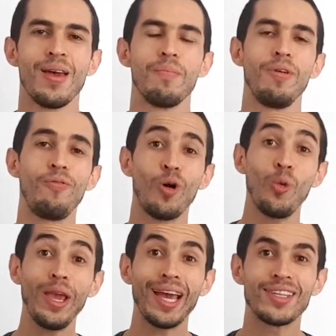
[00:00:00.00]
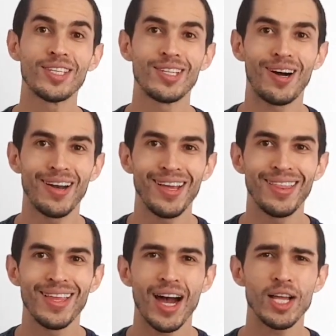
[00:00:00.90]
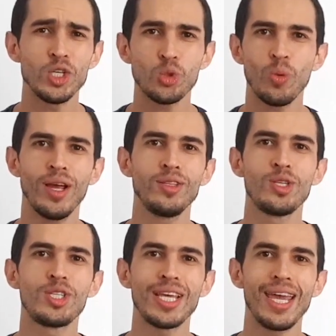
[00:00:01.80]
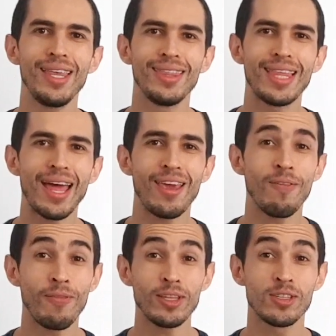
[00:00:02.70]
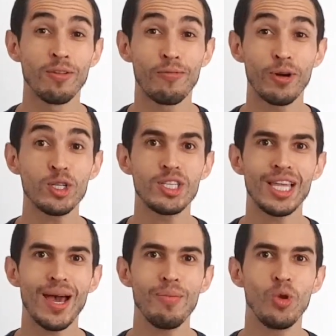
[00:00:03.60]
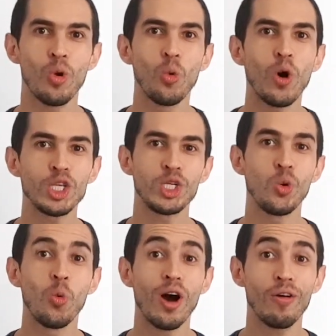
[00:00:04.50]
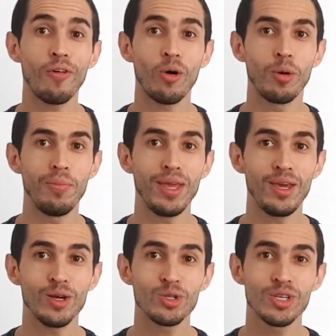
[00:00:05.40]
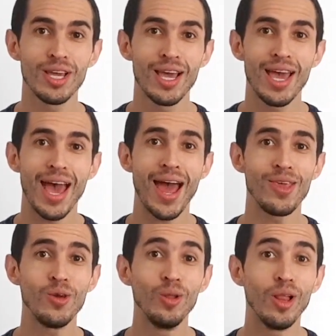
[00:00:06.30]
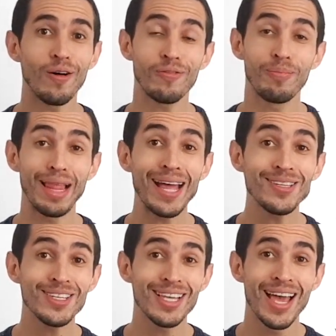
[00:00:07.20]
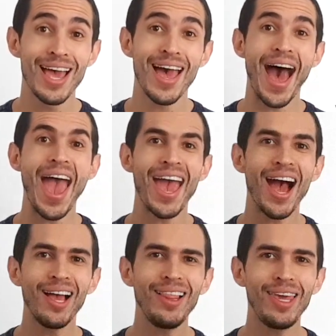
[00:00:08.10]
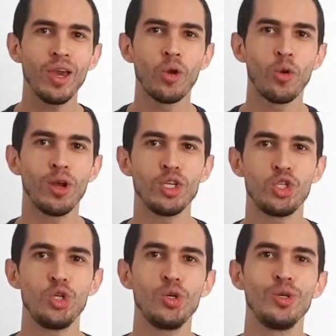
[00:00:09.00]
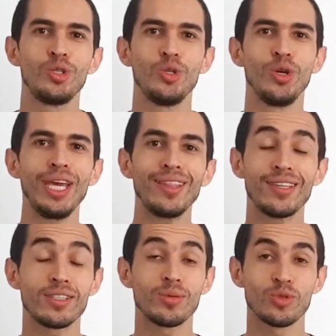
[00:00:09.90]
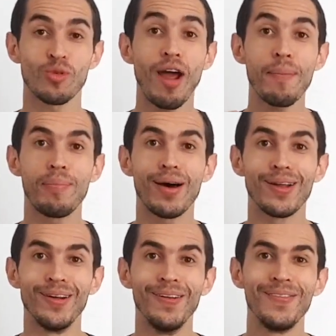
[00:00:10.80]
Before we get started, I just wanted to say that if it's the first time you're watching one of our videos and you love plants, I highly encourage you to hit the subscribe button.